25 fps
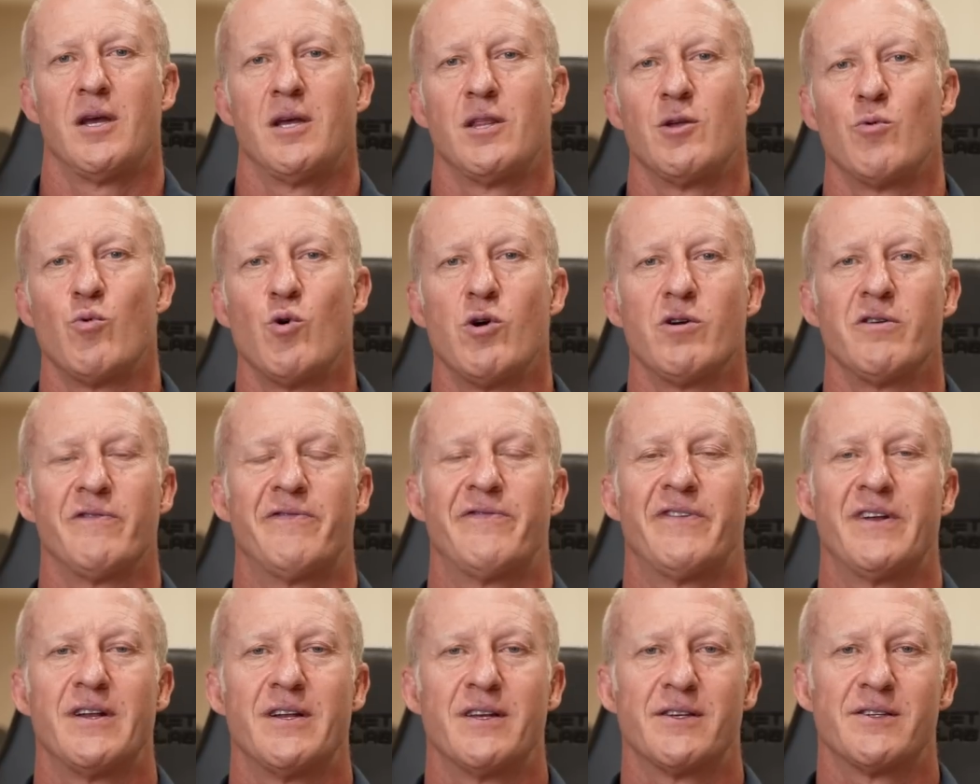In the world of
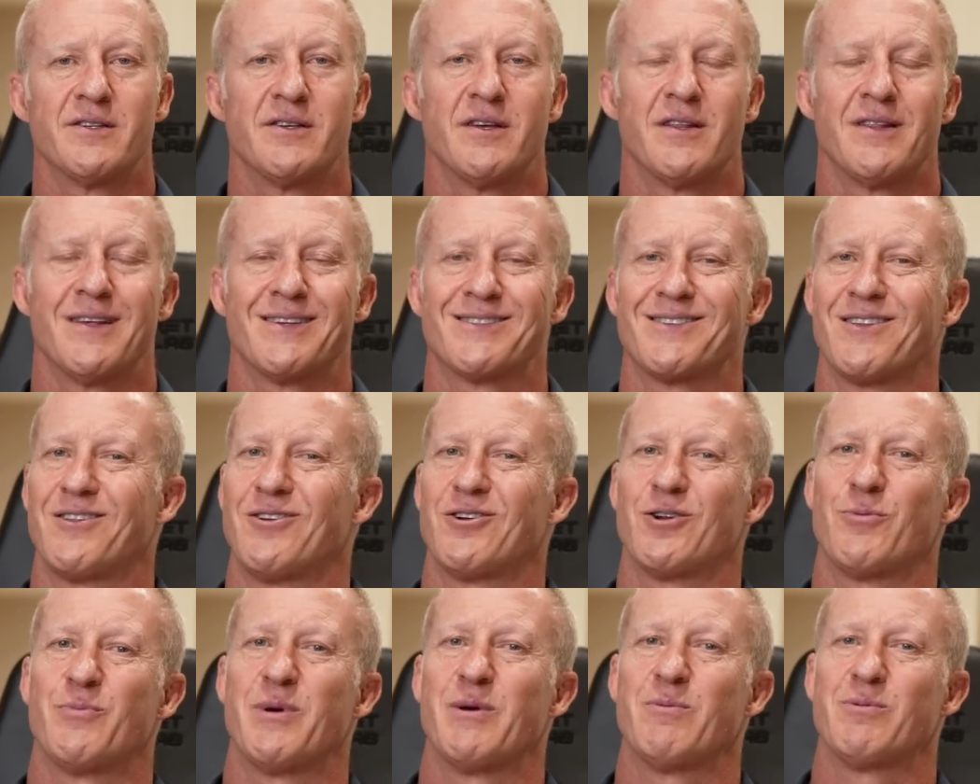fitness, there's a
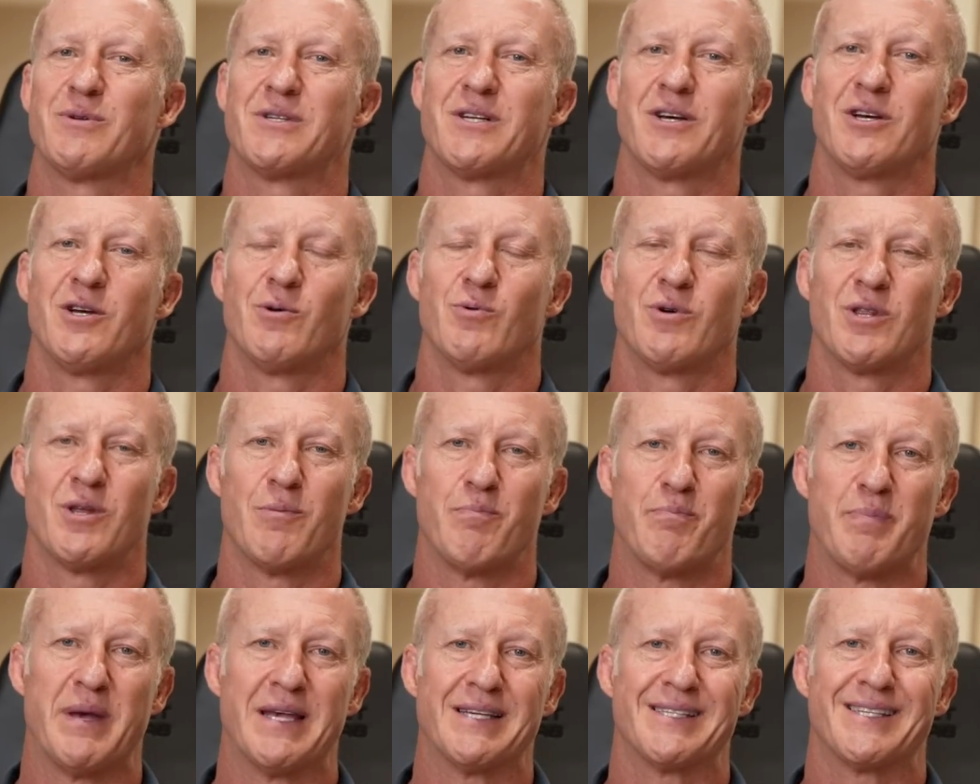lot of people tell you what the
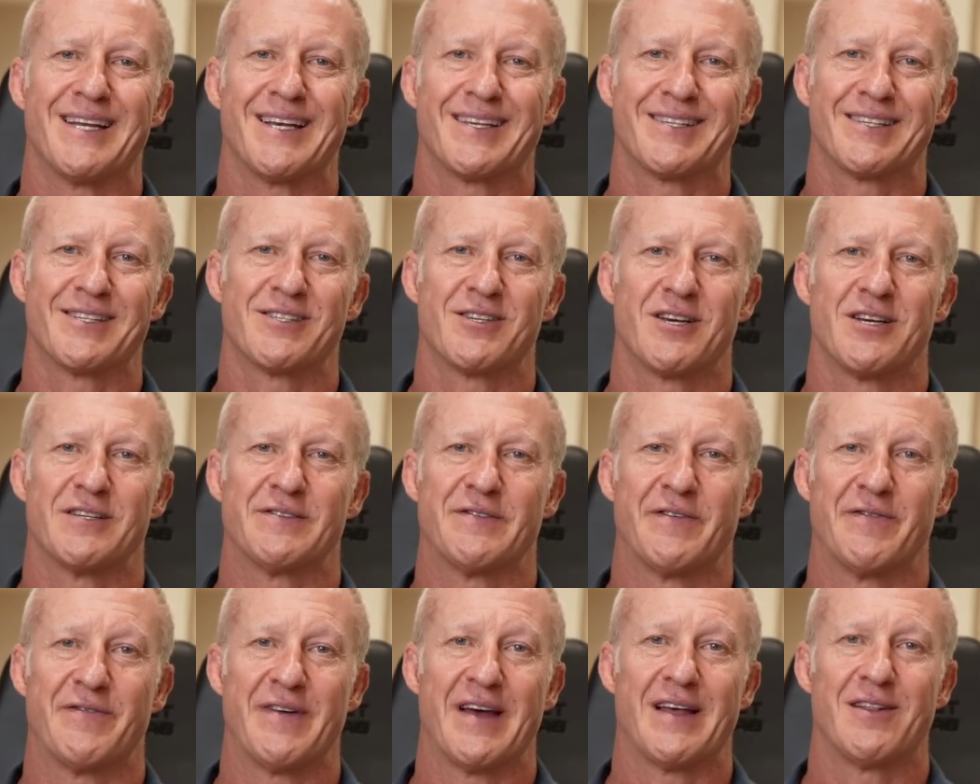best
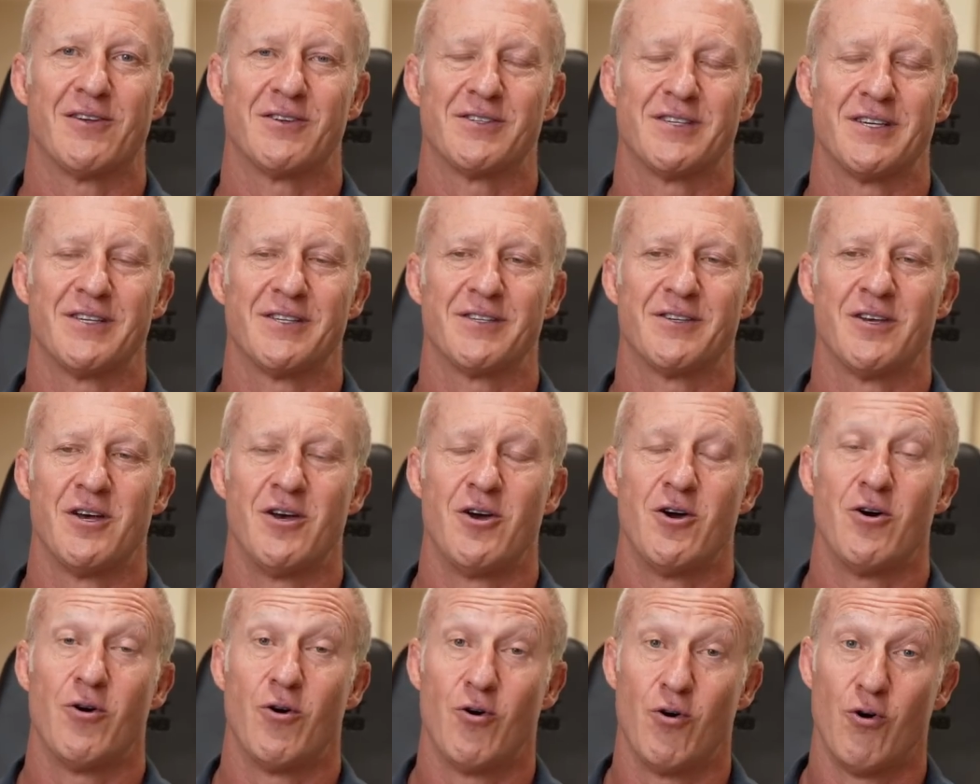exercise for fat loss is,
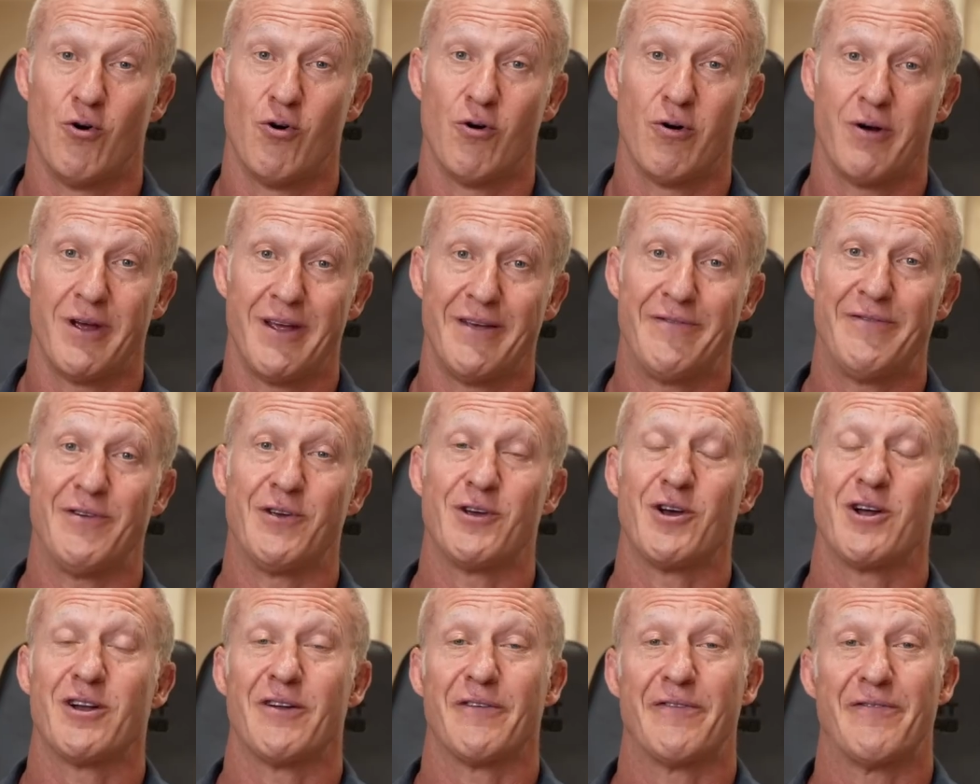or if you
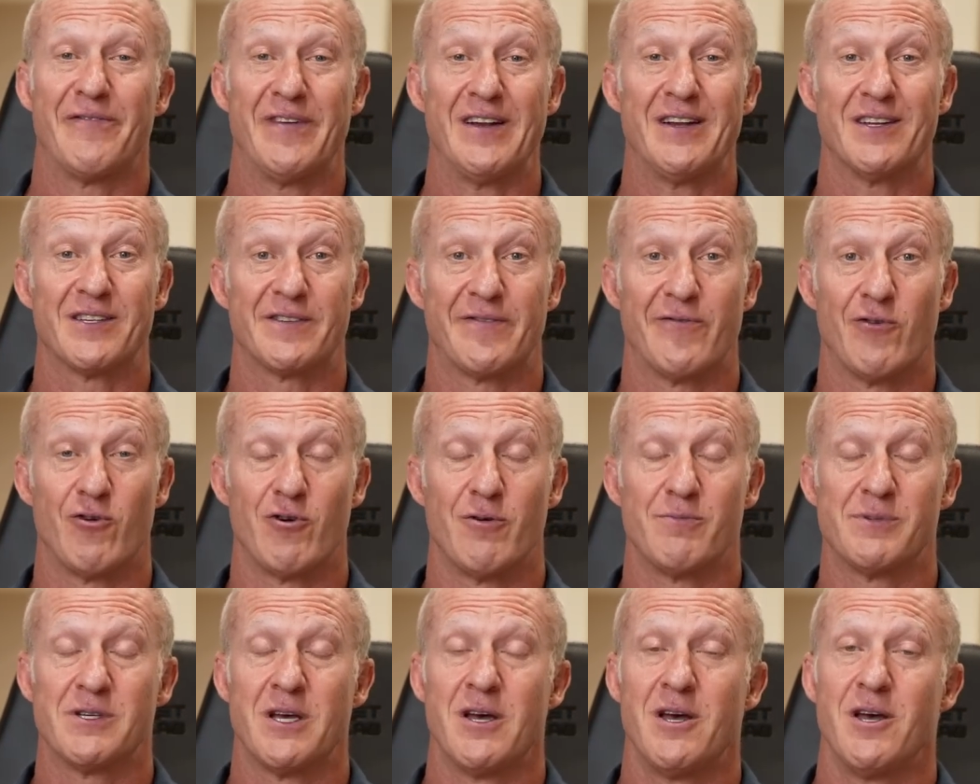go to fitness
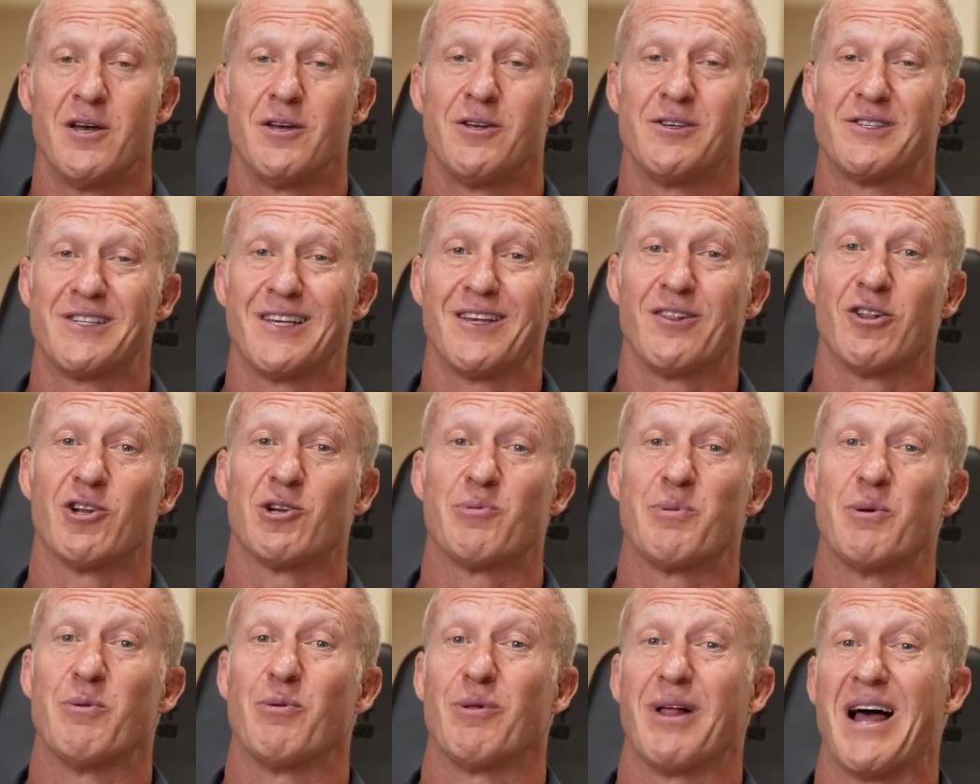forums, you see a lot
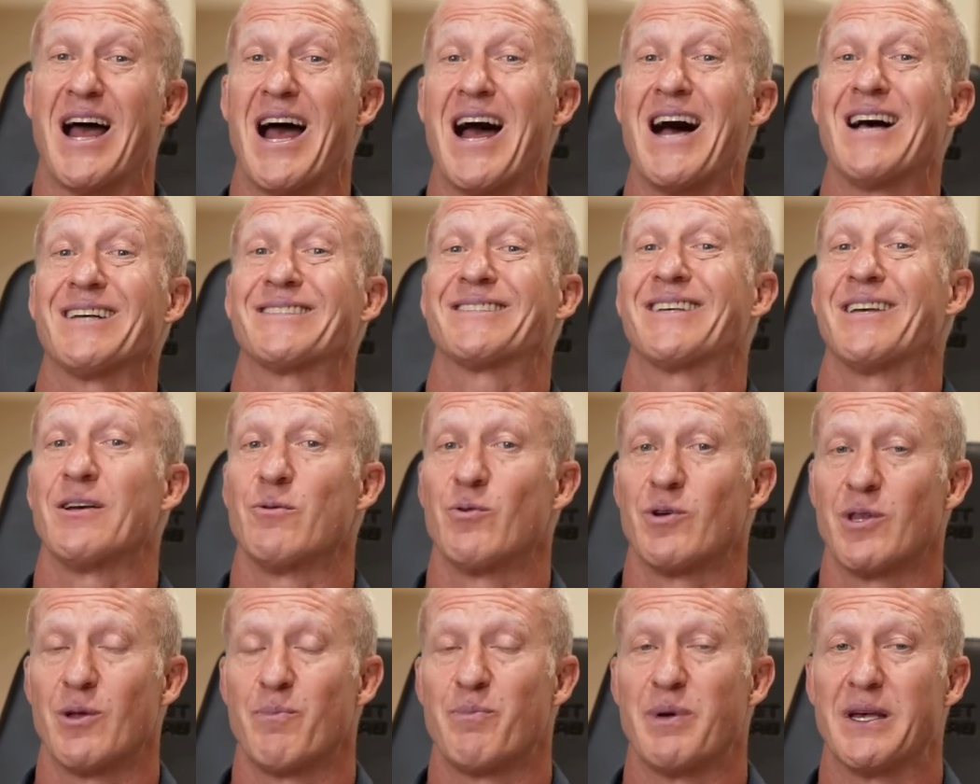of people asking
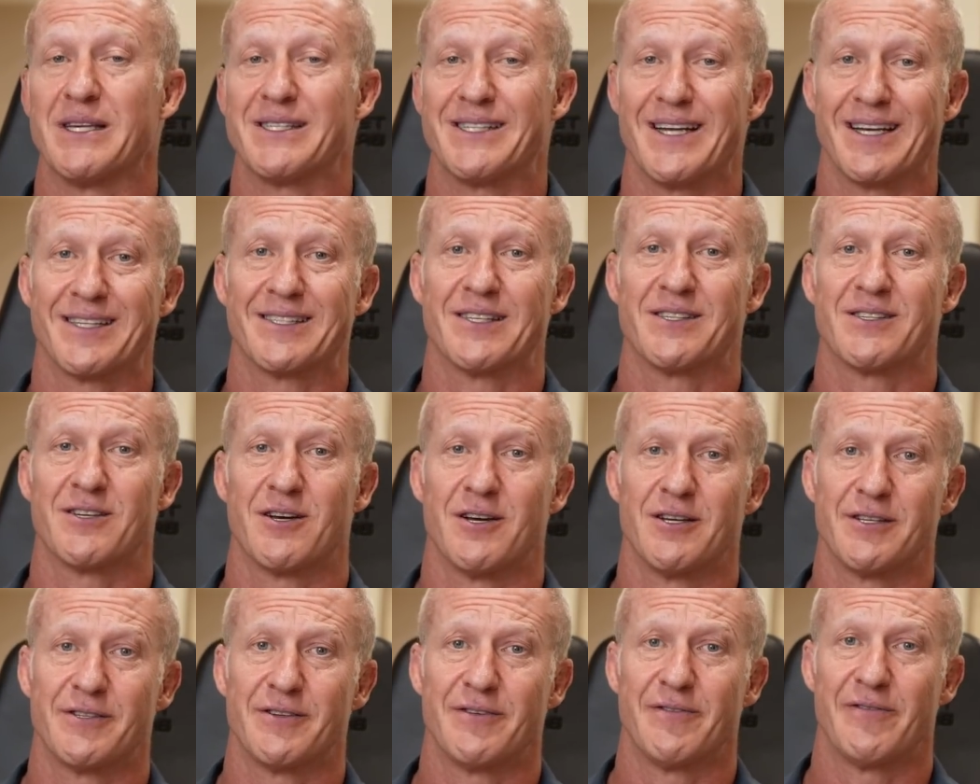what the best
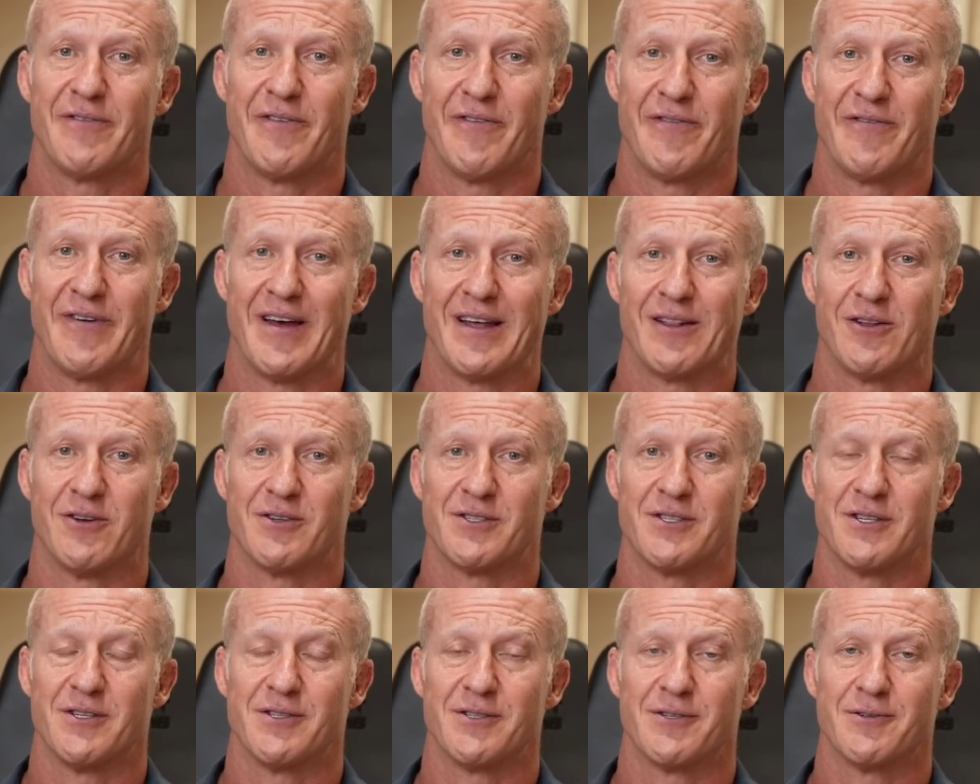exercise for fat
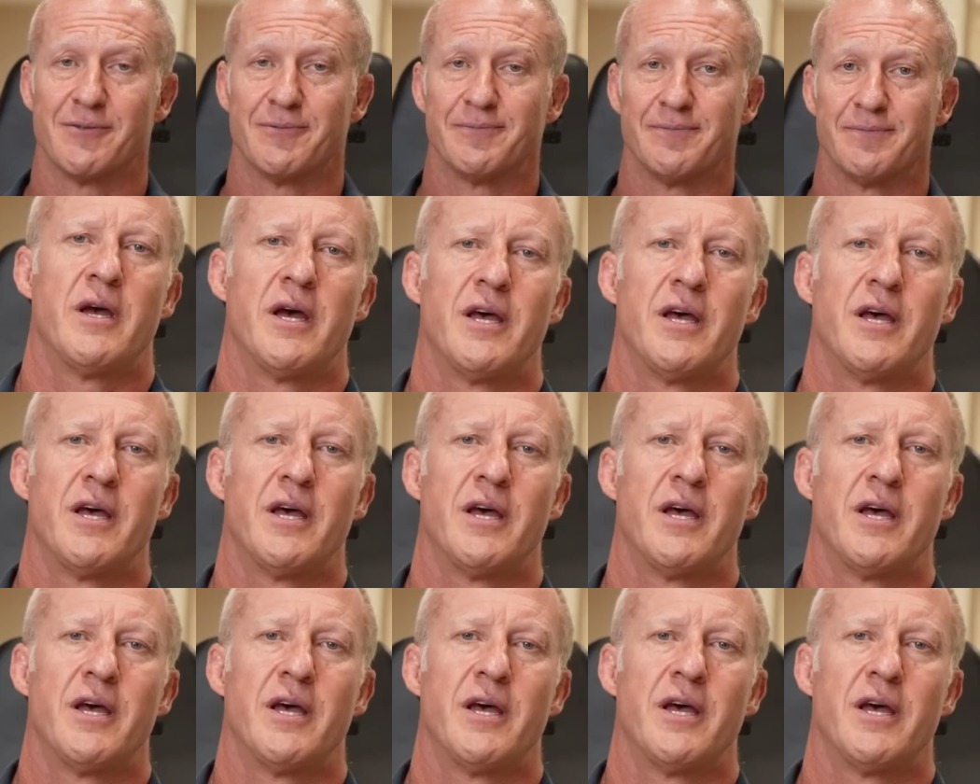loss is.